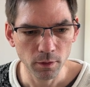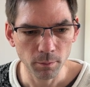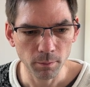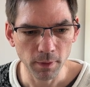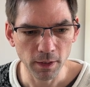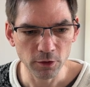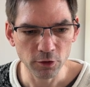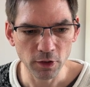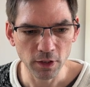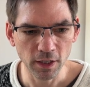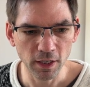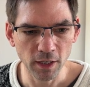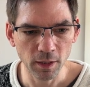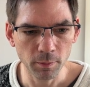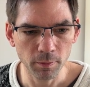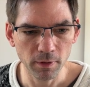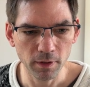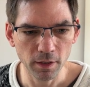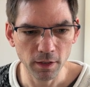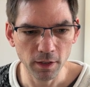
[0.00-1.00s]
Magic
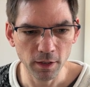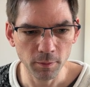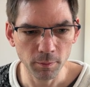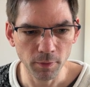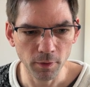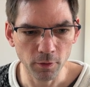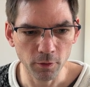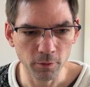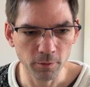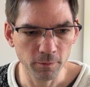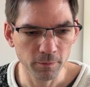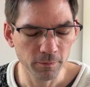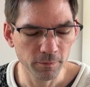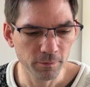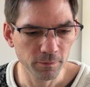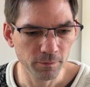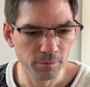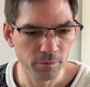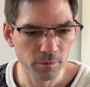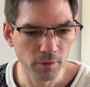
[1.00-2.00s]
8 Ball.
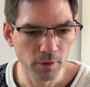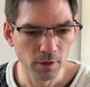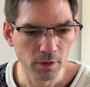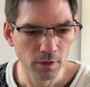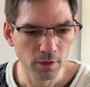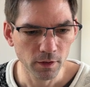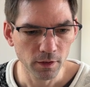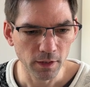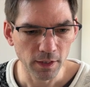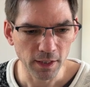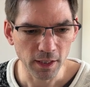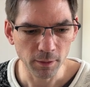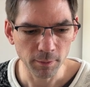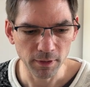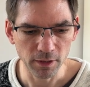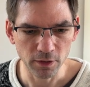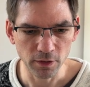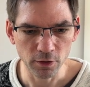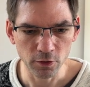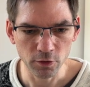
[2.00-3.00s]
That came out
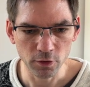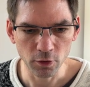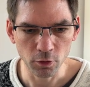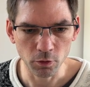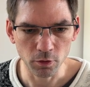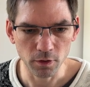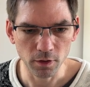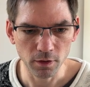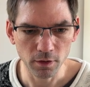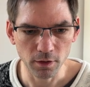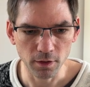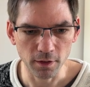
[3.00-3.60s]
years ago, didn't